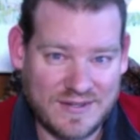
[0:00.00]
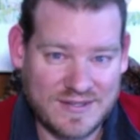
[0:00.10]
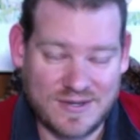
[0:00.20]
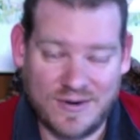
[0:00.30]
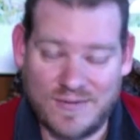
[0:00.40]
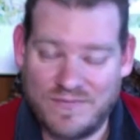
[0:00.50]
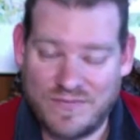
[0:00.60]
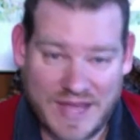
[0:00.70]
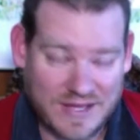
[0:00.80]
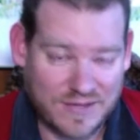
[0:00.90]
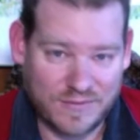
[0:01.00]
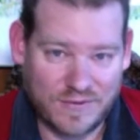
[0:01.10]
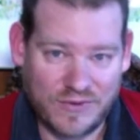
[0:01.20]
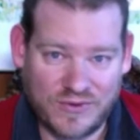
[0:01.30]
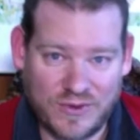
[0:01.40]
So, thank you for
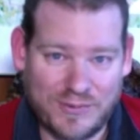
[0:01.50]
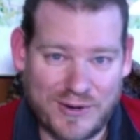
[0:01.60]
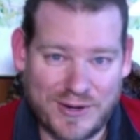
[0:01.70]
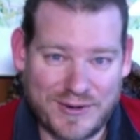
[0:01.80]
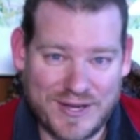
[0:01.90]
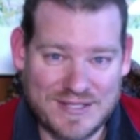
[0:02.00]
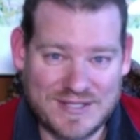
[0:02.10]
following our progress.